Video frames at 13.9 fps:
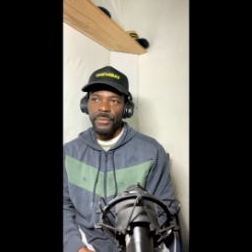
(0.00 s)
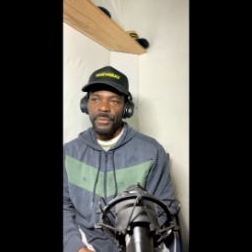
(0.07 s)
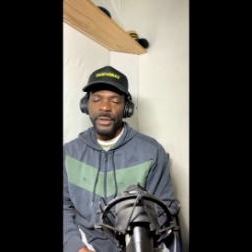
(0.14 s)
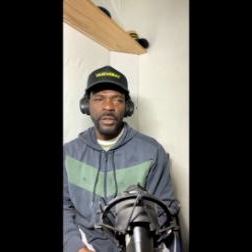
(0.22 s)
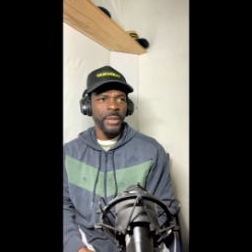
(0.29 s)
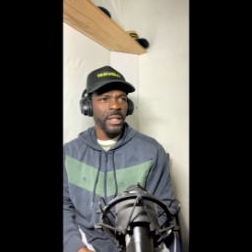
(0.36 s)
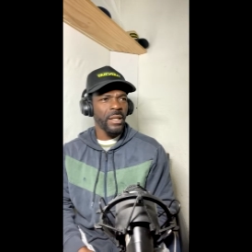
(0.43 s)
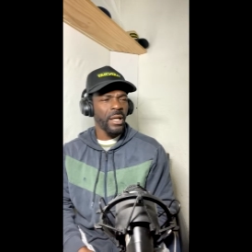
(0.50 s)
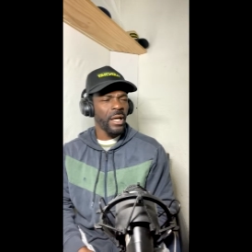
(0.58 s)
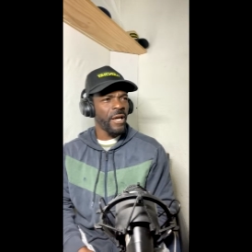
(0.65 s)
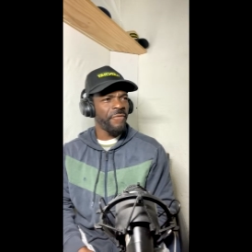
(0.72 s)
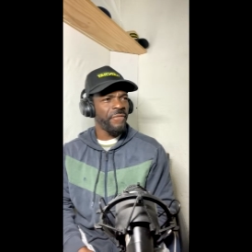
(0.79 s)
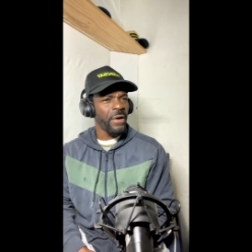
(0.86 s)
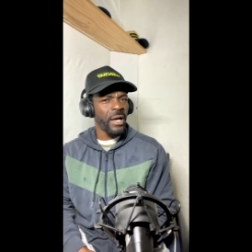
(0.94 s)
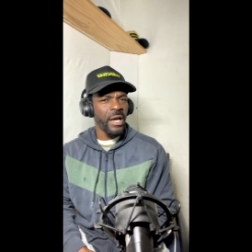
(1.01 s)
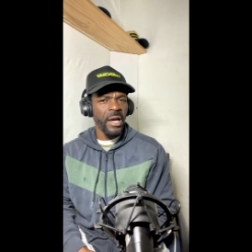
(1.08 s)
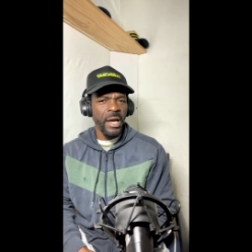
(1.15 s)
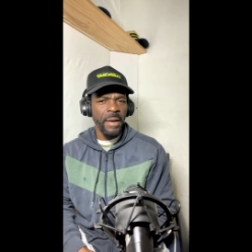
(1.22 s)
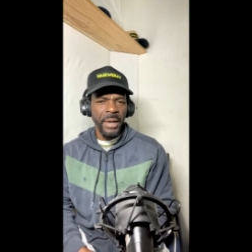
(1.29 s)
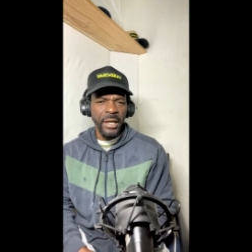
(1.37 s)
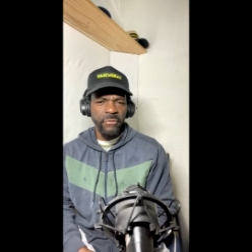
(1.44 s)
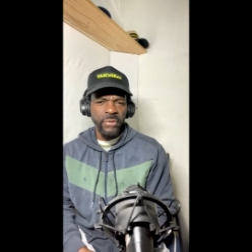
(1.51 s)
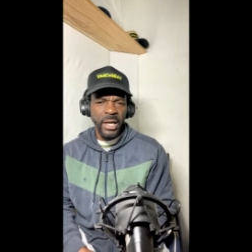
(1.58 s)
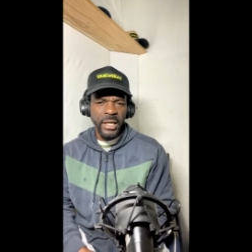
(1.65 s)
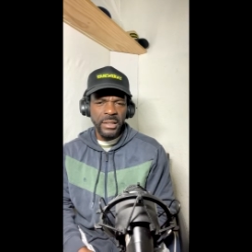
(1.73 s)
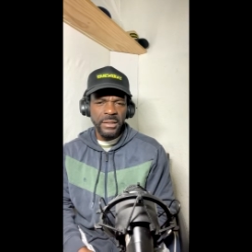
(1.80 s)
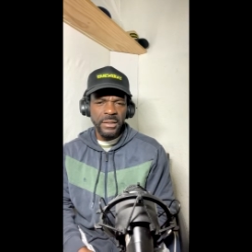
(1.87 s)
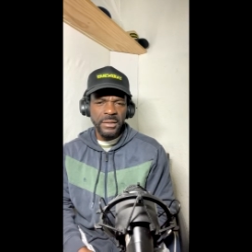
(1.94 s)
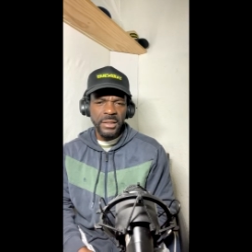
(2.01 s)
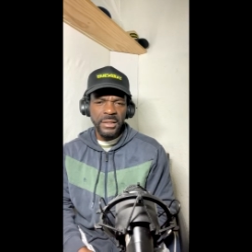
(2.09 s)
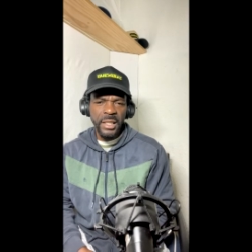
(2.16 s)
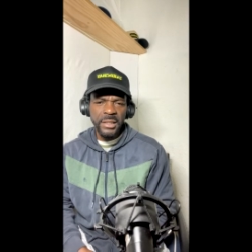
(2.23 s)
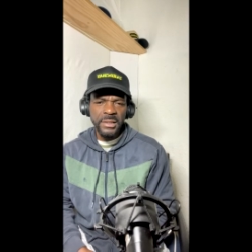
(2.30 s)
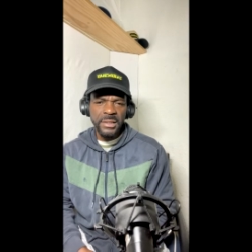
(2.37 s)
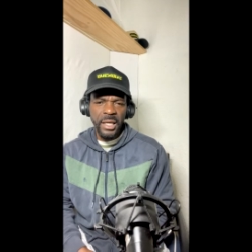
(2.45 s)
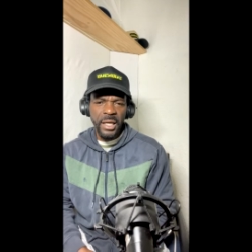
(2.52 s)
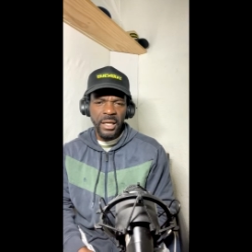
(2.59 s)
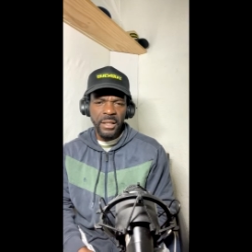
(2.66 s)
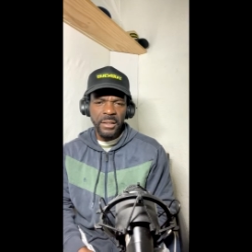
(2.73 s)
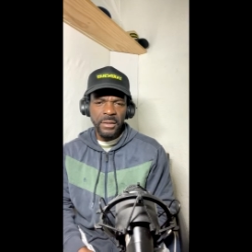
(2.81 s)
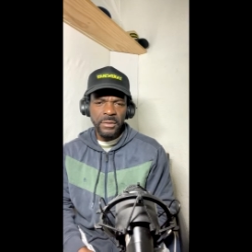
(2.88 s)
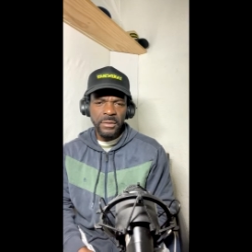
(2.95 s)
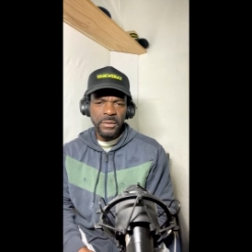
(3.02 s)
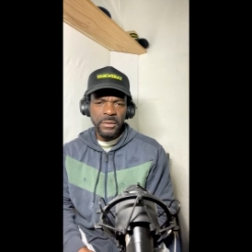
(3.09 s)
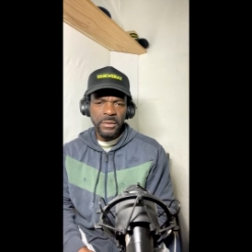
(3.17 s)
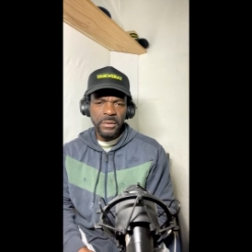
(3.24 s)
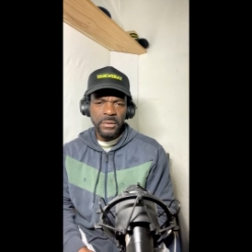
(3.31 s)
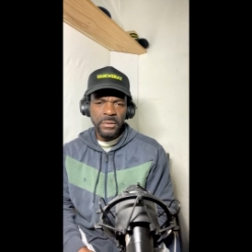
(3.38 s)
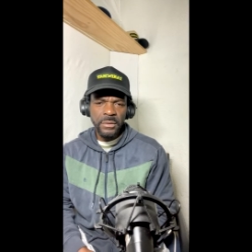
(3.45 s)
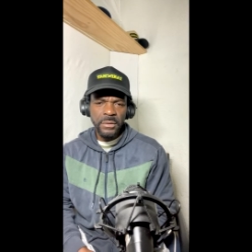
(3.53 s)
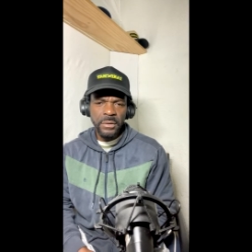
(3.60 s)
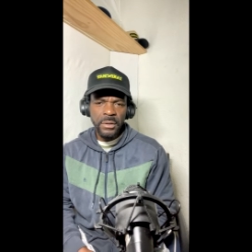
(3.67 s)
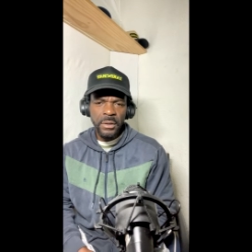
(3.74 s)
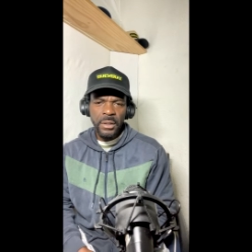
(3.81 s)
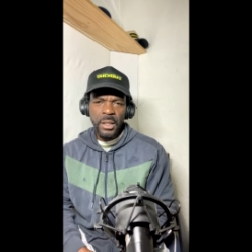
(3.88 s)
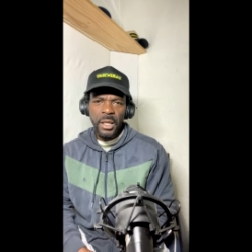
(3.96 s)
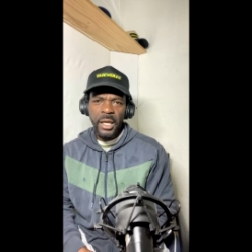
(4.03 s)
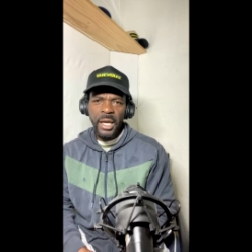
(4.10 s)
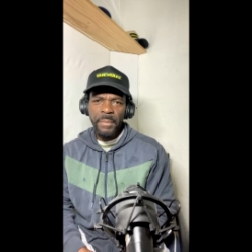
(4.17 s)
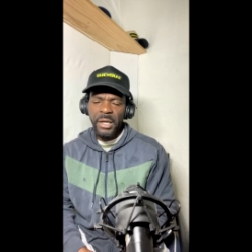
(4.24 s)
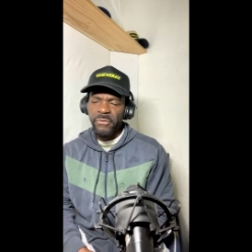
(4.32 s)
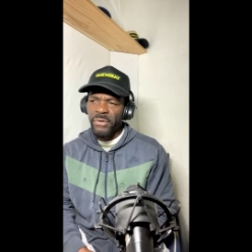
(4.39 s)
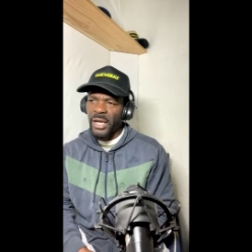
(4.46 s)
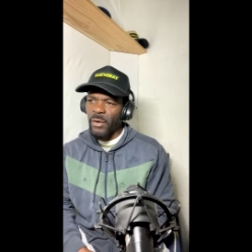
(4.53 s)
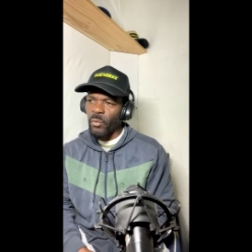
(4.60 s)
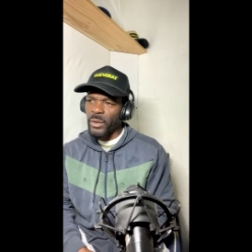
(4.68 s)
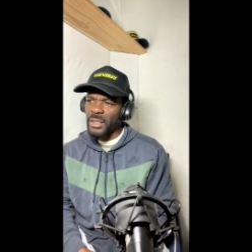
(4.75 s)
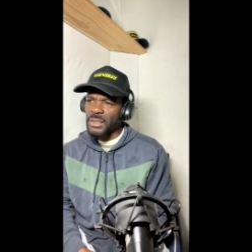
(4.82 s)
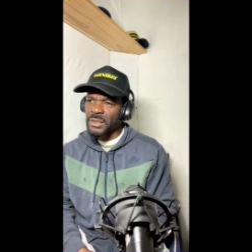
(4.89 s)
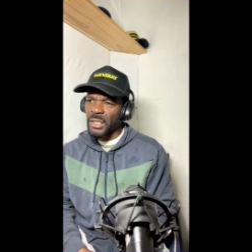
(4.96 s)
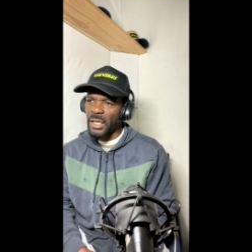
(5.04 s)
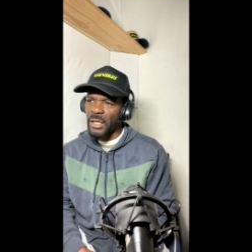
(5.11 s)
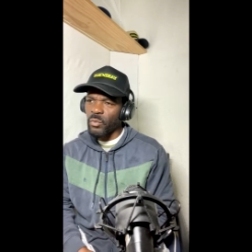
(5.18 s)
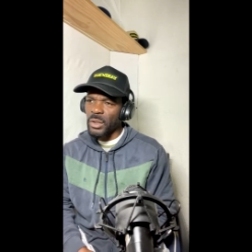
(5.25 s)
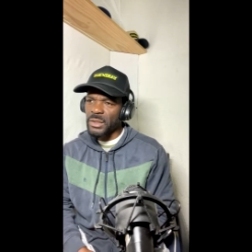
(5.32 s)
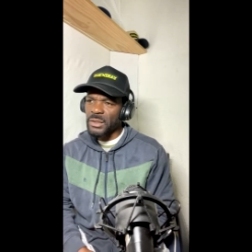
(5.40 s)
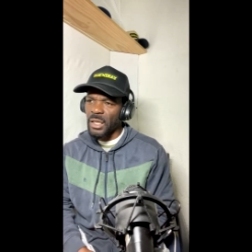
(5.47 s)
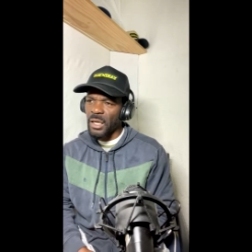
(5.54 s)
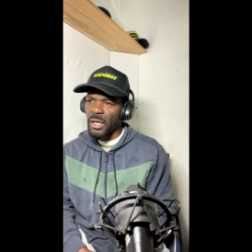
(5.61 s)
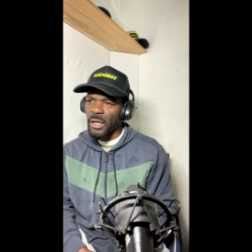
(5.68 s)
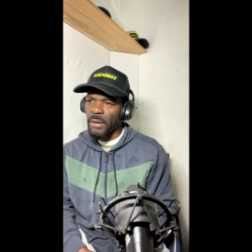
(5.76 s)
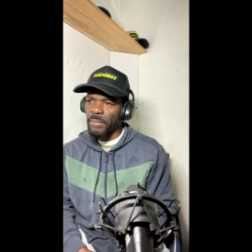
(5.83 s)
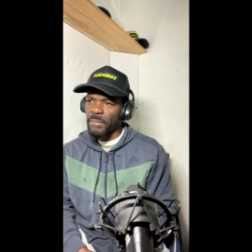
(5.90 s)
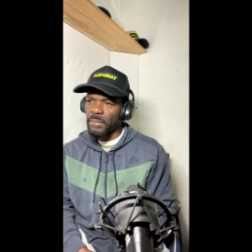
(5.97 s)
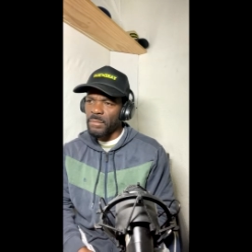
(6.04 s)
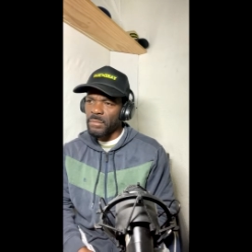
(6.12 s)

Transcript: I mean, am I right? Did they say? Am I right when they say it was the